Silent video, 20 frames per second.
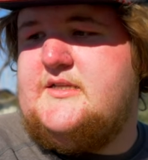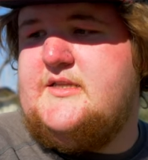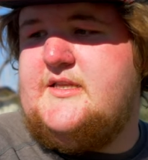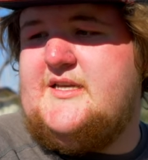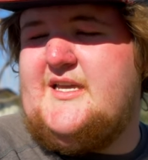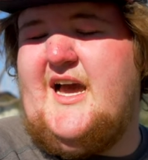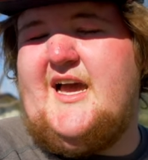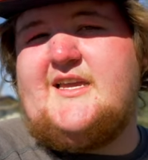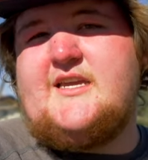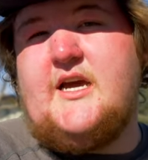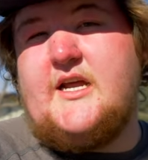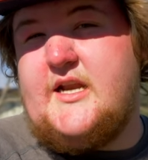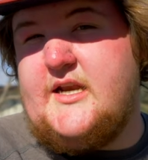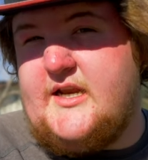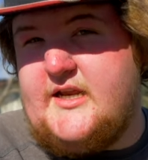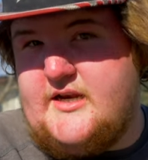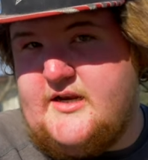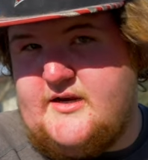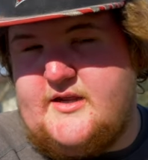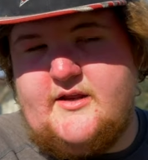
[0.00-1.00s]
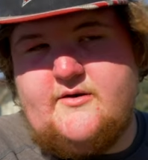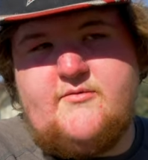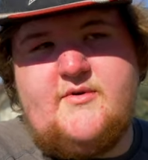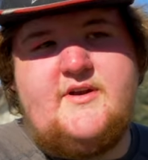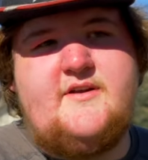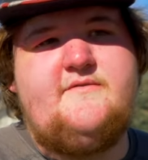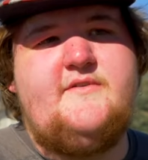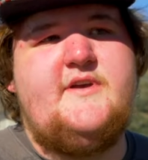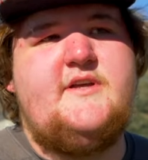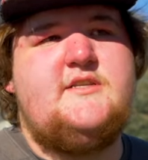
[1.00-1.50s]
the guy kind of needed to get
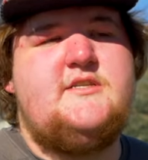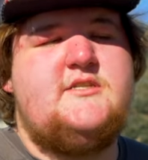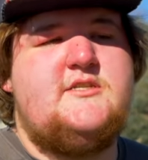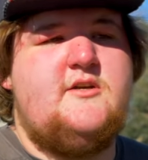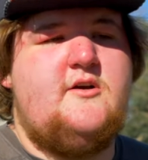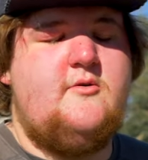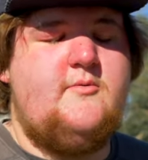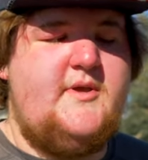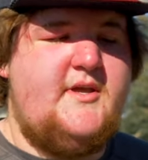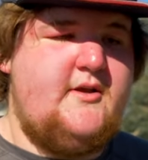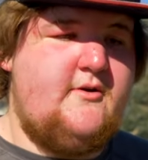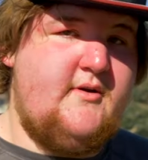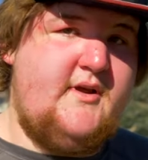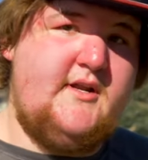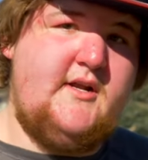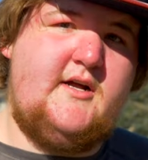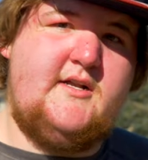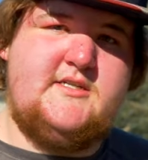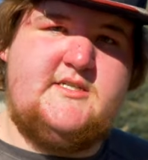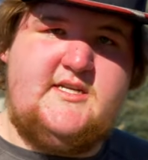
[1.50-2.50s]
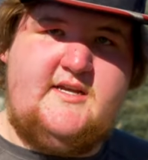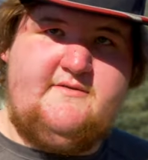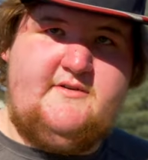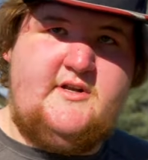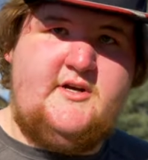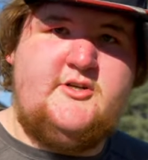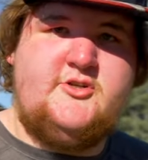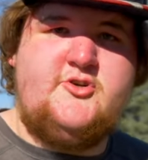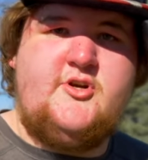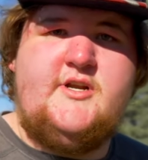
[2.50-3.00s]
rid of it, so we agreed on seven
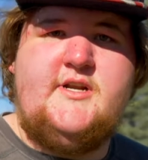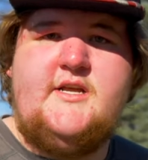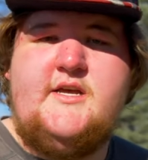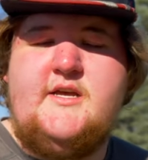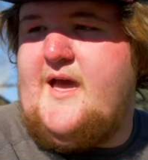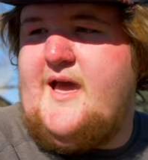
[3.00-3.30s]
hundred.